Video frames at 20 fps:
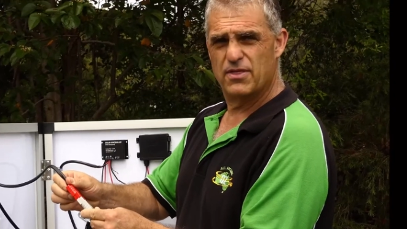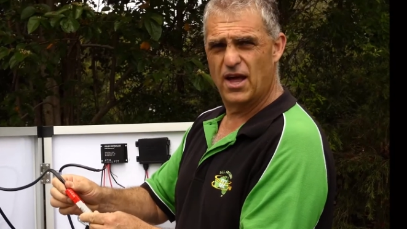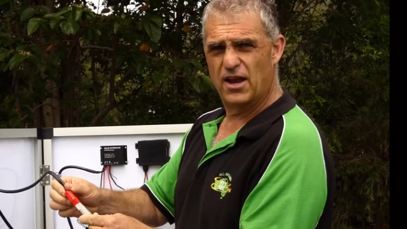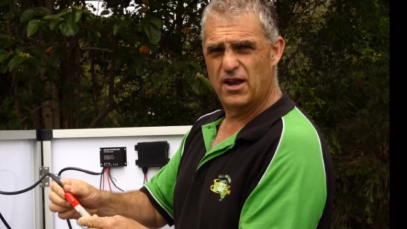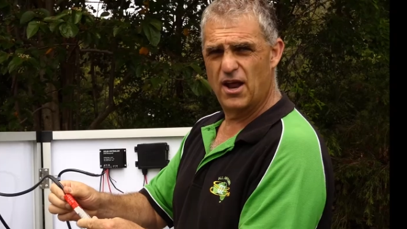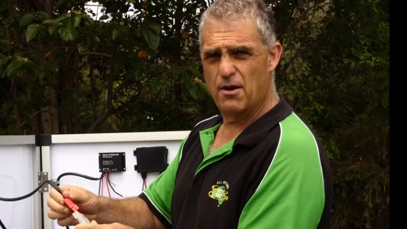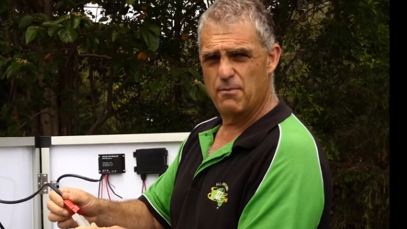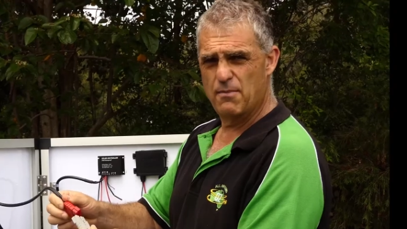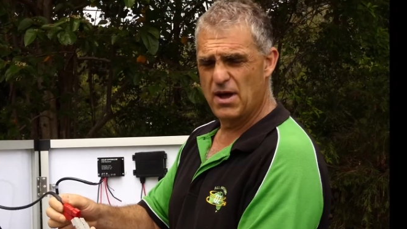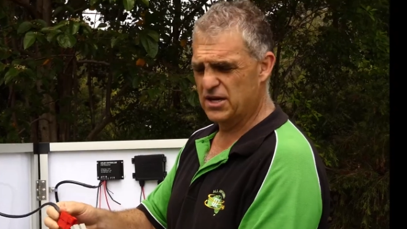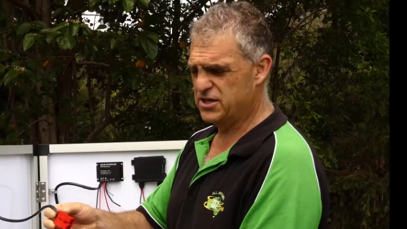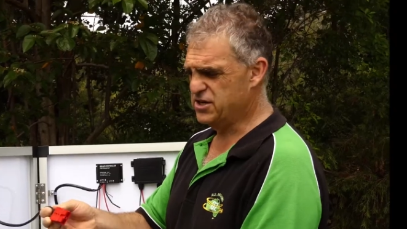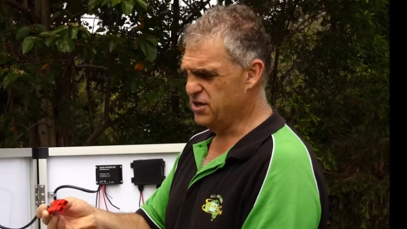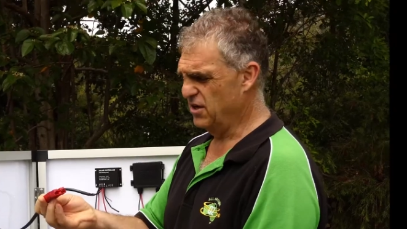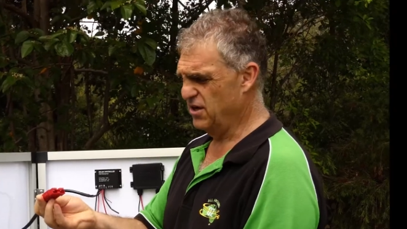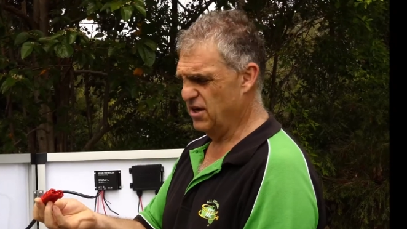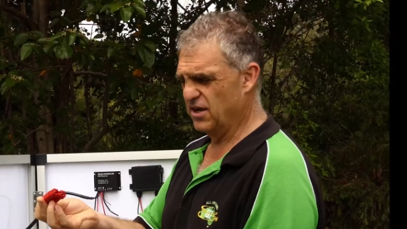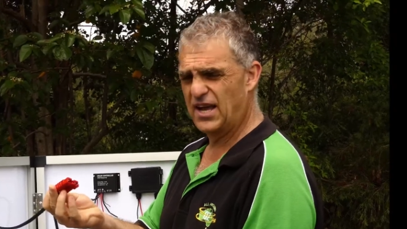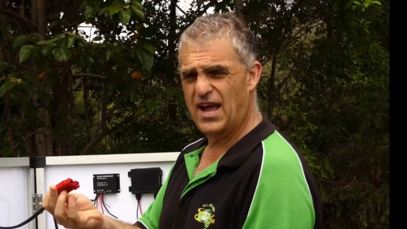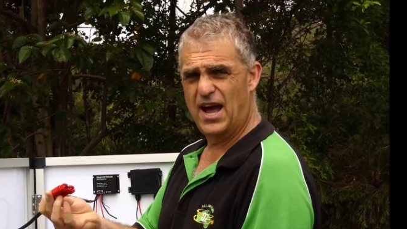They don't match.
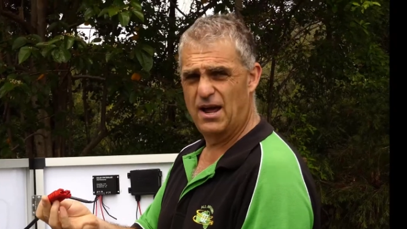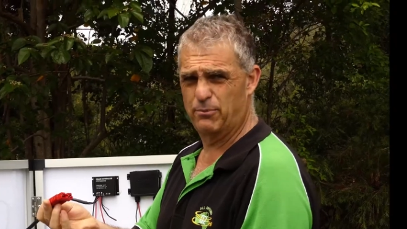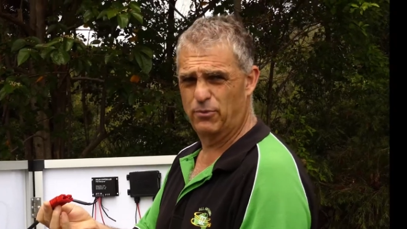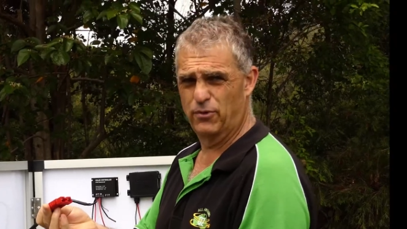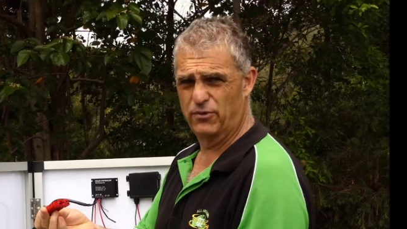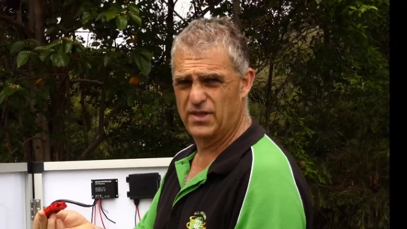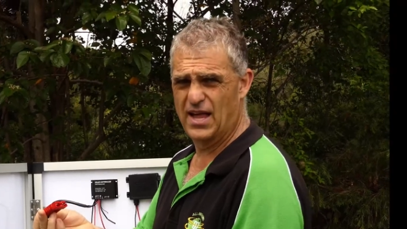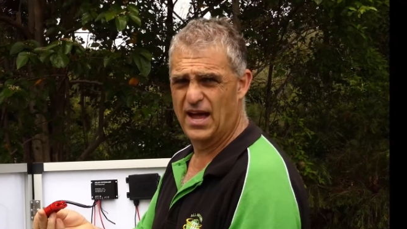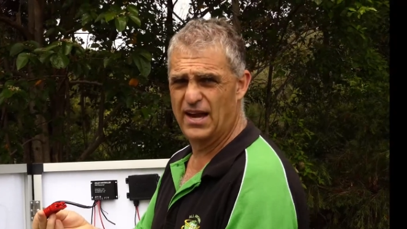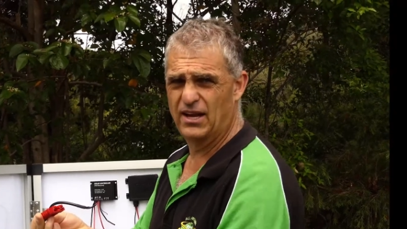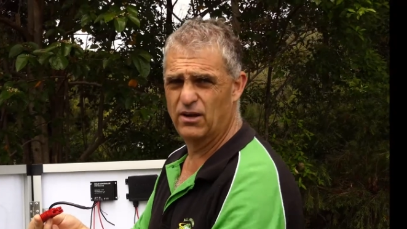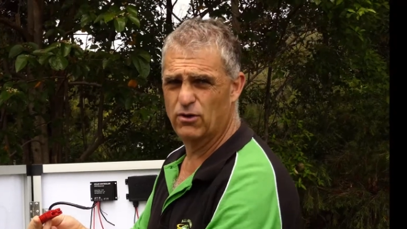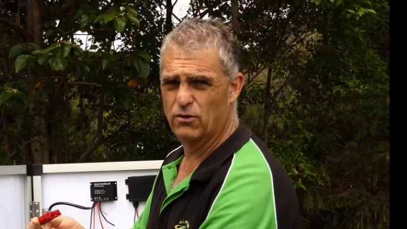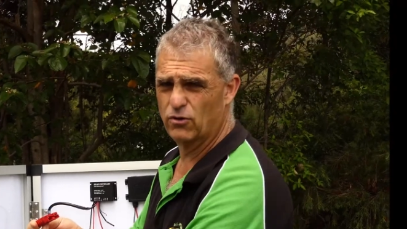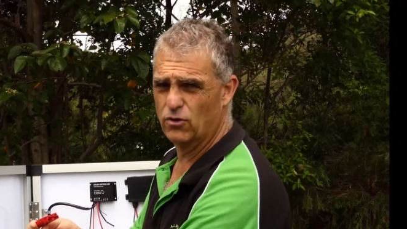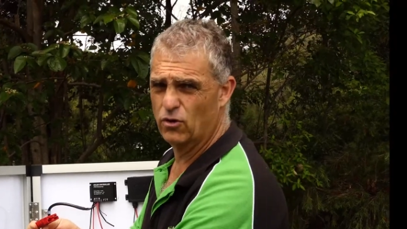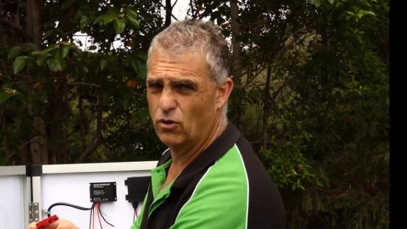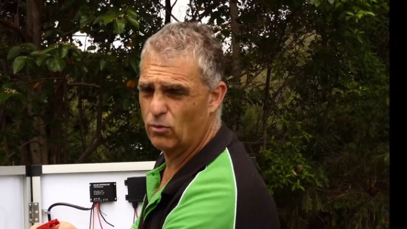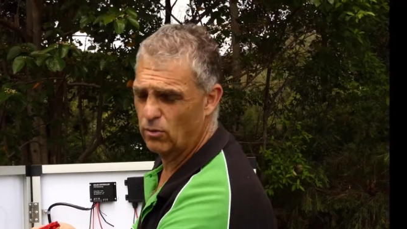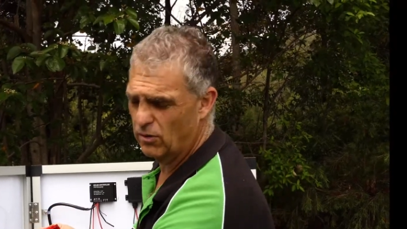You can't put that
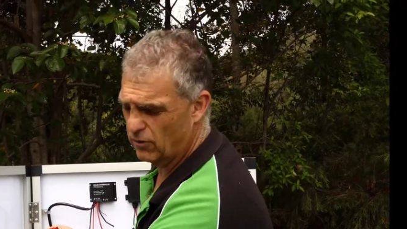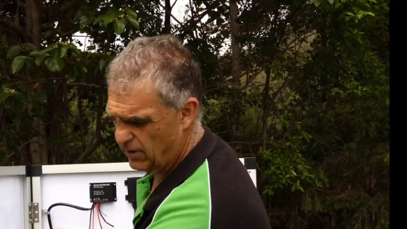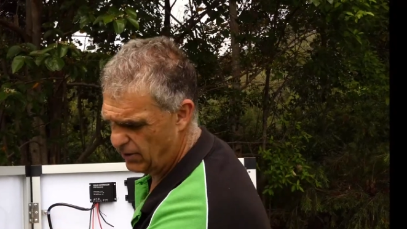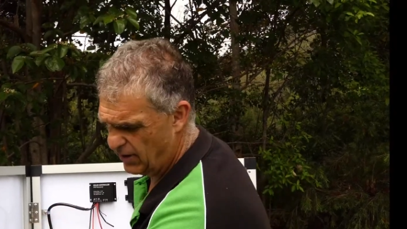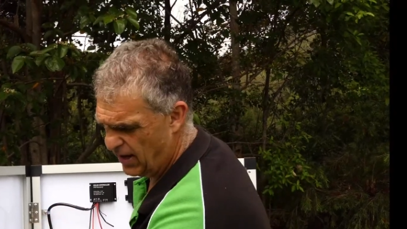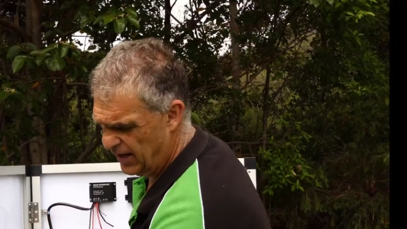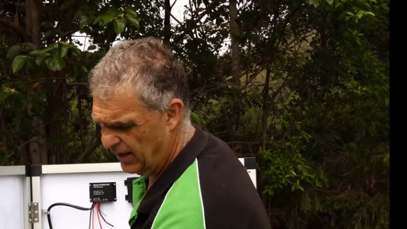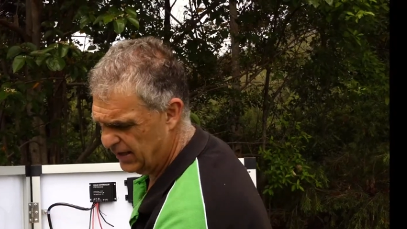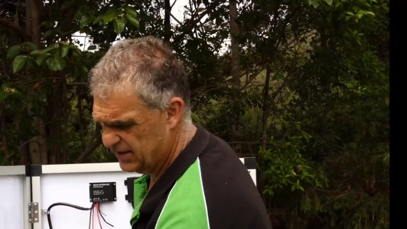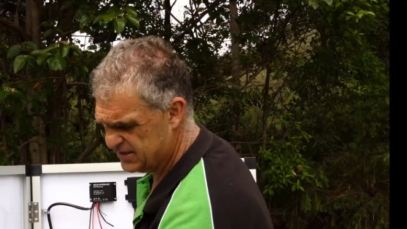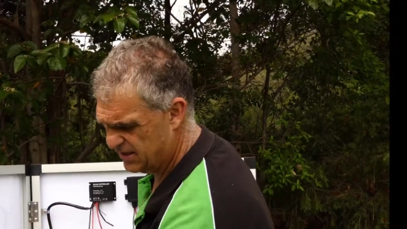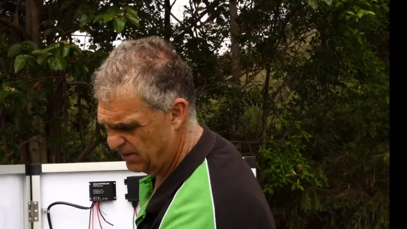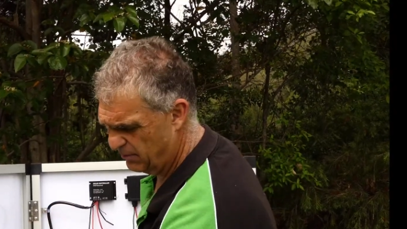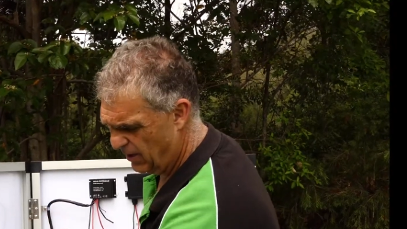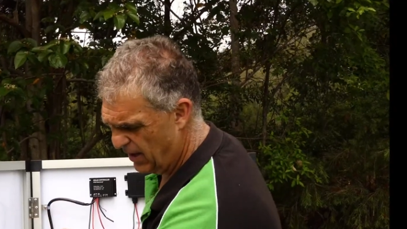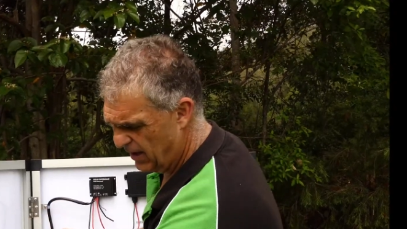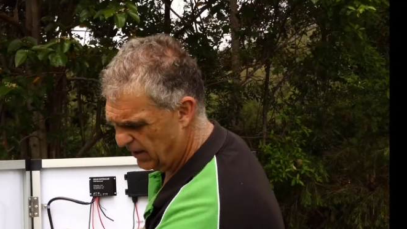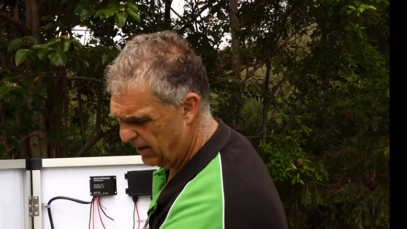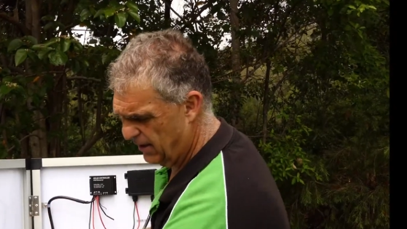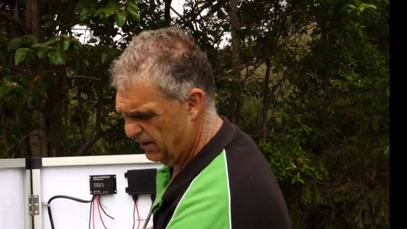into a normal Anderson
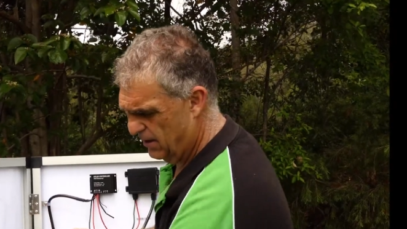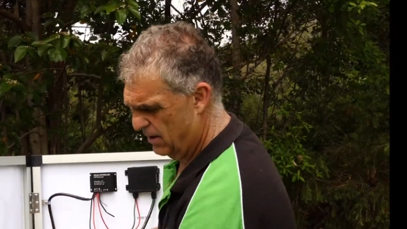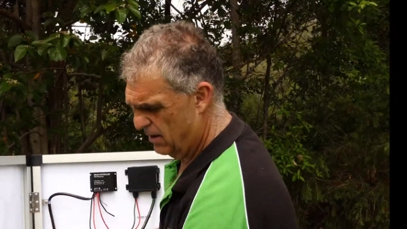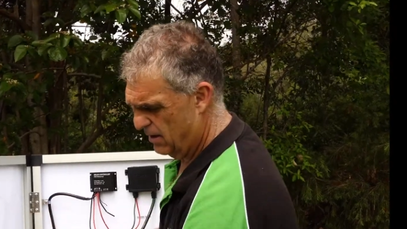plug.